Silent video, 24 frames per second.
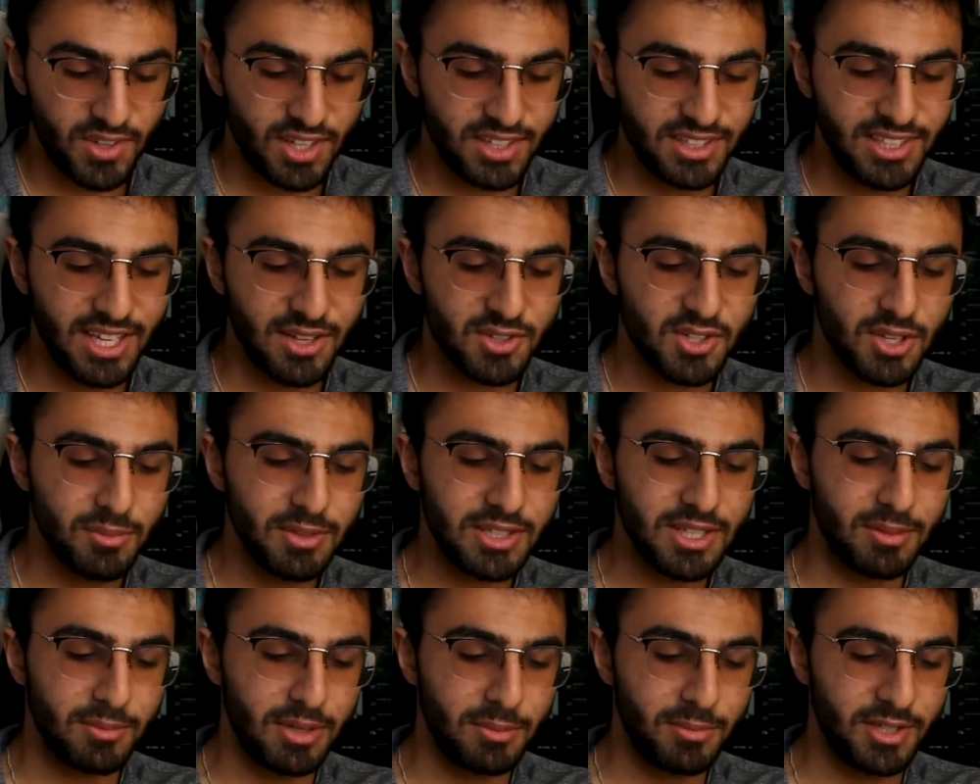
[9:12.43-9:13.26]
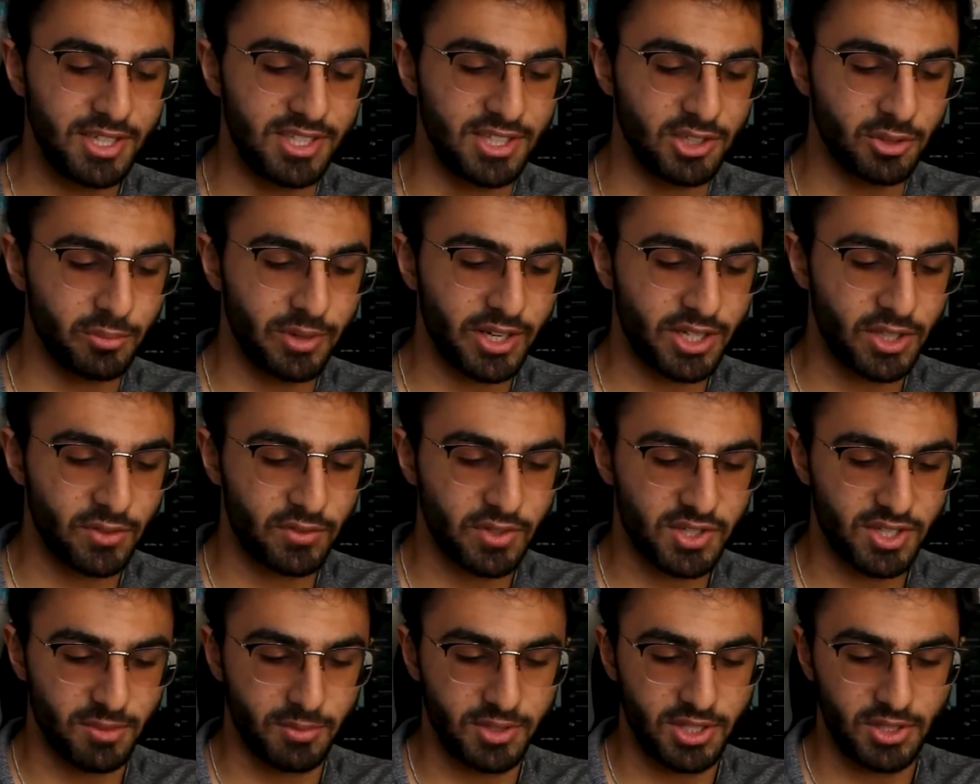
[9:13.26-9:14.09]
Now, something that might be a deal breaker
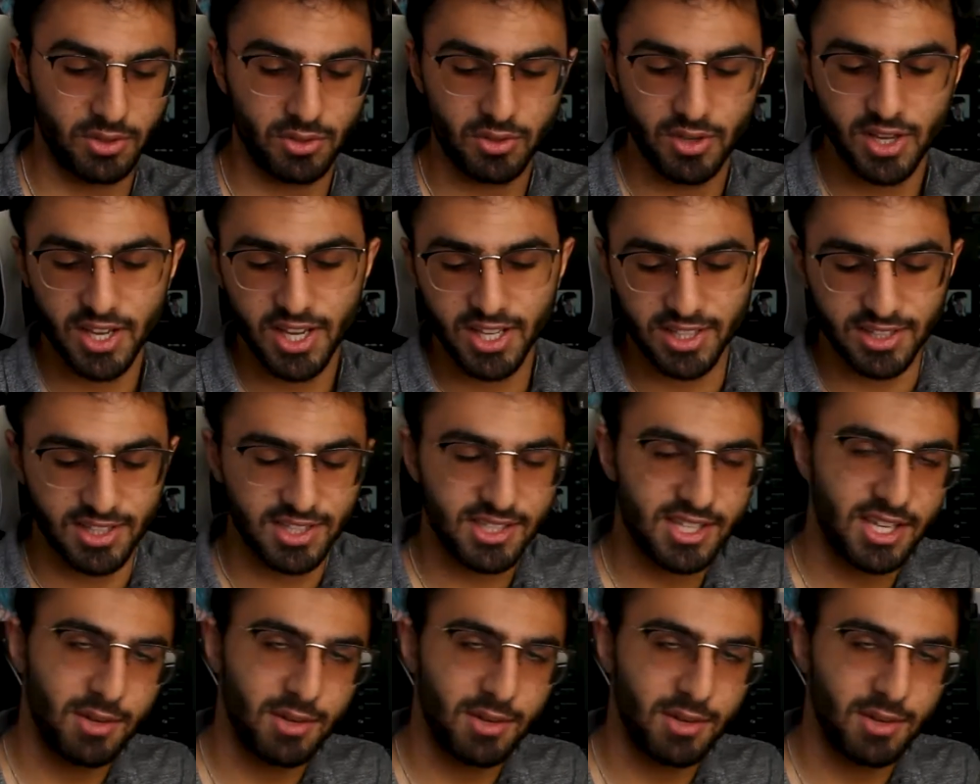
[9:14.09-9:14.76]
for some of you: this